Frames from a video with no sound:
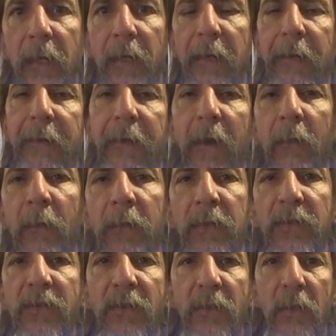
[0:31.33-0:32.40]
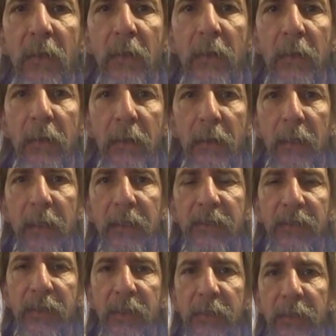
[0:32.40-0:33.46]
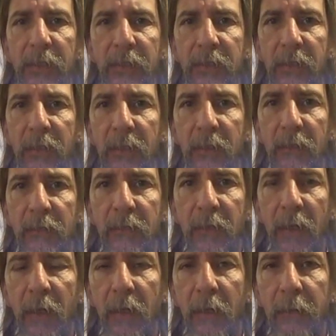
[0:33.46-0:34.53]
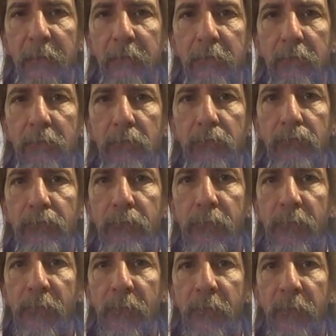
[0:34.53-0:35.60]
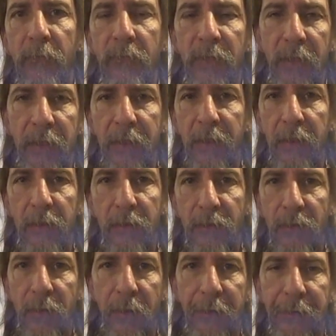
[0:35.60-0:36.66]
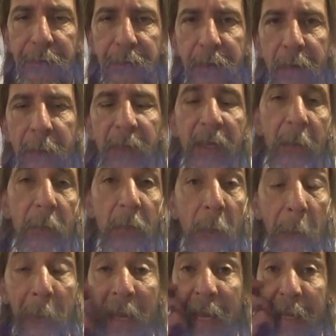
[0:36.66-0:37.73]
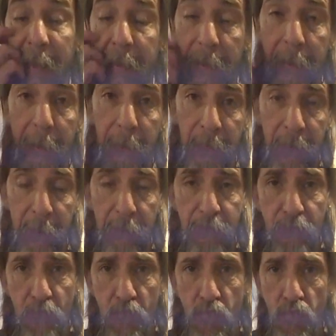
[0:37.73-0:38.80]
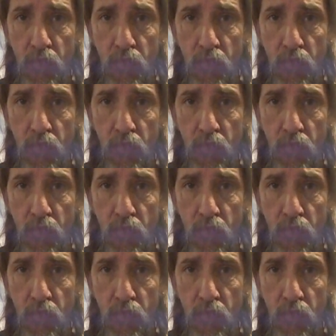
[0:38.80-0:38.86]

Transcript: and I want to start a series of uh, videos. I don't know how many I'm going to make, but